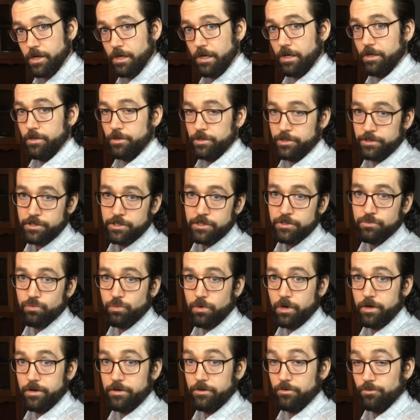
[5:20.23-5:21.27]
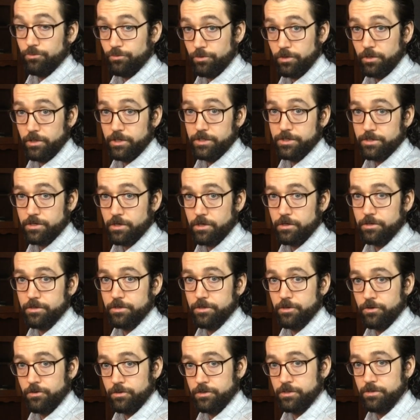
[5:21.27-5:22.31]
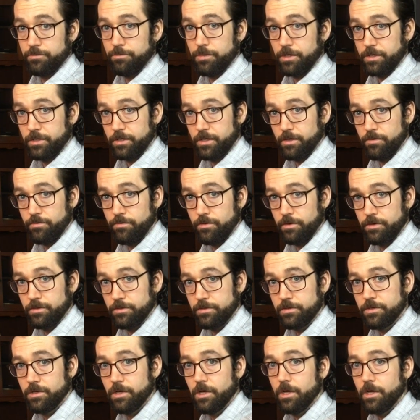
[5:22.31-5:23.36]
and this is where you'll really start to notice a big difference.